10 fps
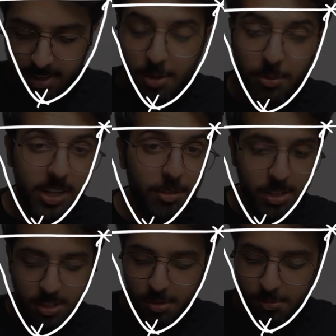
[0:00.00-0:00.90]
Now, if
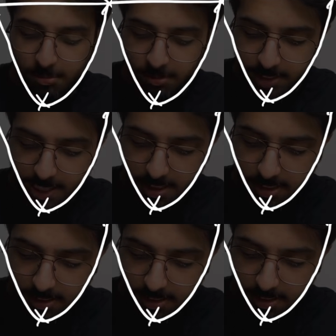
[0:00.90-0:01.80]
we know that
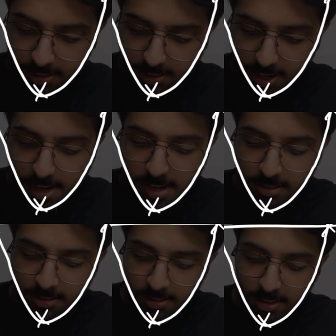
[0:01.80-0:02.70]

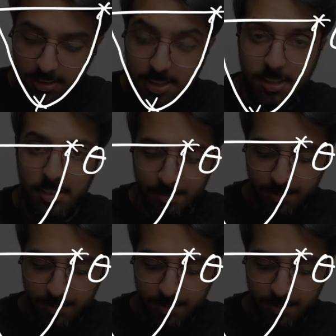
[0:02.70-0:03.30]
sine theta